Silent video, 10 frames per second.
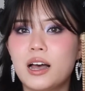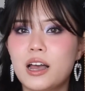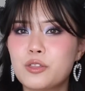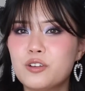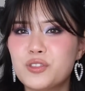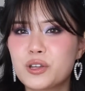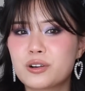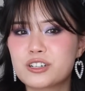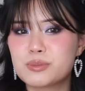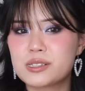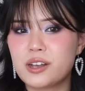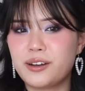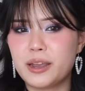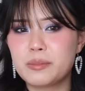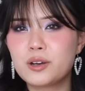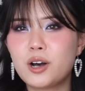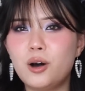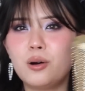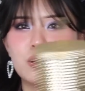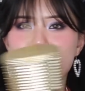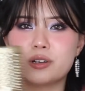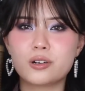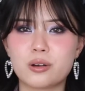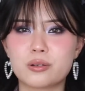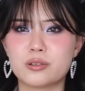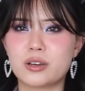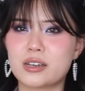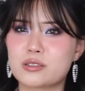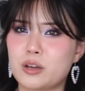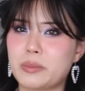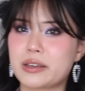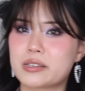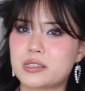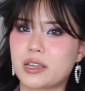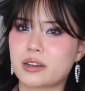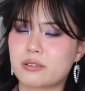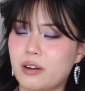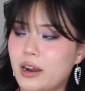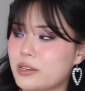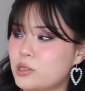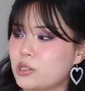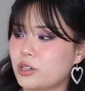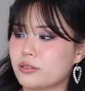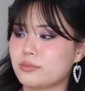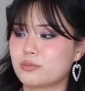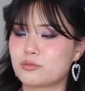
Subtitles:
I thought for the Christmas time, gold, you know, you guys know my aesthetic, right? So